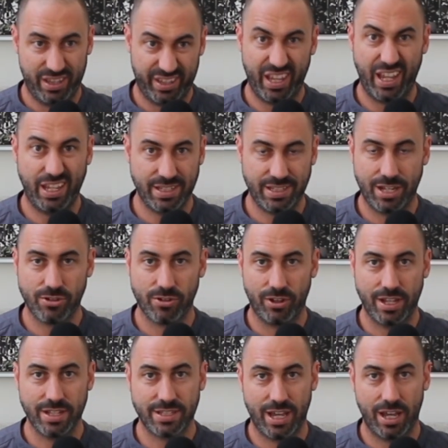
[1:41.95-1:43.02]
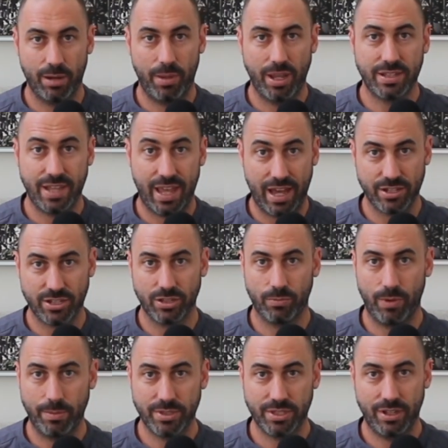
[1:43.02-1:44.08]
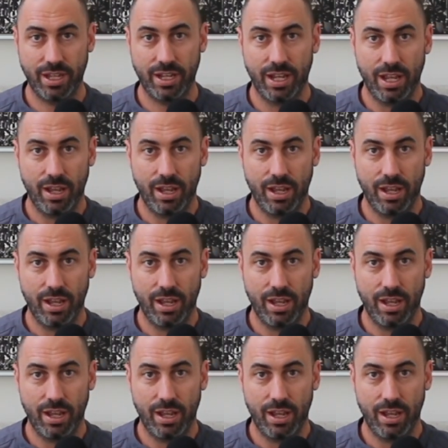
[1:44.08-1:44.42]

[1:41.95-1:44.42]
the centralized database out to the website?